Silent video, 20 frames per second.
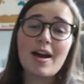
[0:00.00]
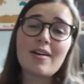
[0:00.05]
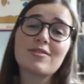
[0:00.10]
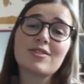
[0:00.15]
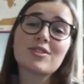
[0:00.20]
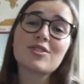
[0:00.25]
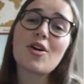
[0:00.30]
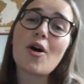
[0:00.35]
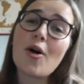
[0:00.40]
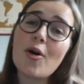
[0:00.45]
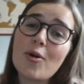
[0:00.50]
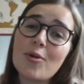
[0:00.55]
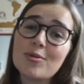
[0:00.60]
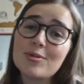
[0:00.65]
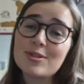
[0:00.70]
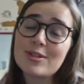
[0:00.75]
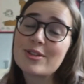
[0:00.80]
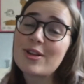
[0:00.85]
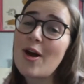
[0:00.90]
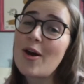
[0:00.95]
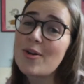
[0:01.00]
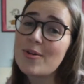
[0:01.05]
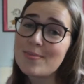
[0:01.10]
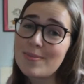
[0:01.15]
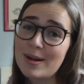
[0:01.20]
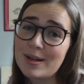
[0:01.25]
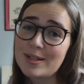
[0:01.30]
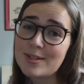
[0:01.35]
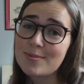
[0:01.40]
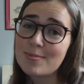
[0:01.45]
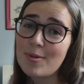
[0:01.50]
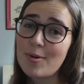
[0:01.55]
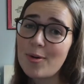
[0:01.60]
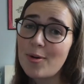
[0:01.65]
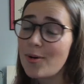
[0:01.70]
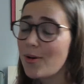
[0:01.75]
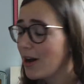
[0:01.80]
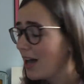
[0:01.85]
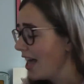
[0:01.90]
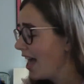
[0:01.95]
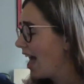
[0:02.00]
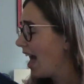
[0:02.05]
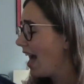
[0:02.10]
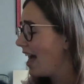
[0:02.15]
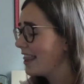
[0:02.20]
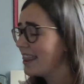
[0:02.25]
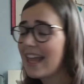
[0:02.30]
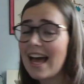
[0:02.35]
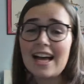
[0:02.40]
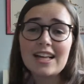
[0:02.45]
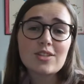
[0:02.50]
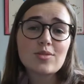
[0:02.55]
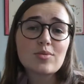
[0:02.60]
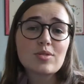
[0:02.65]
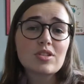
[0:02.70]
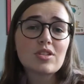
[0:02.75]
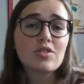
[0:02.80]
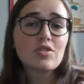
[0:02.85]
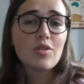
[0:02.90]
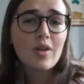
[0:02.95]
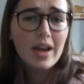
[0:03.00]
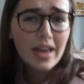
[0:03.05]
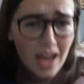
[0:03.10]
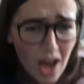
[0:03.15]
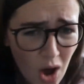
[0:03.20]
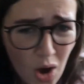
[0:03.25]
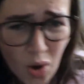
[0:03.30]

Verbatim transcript: have so so much more and that's what's annoying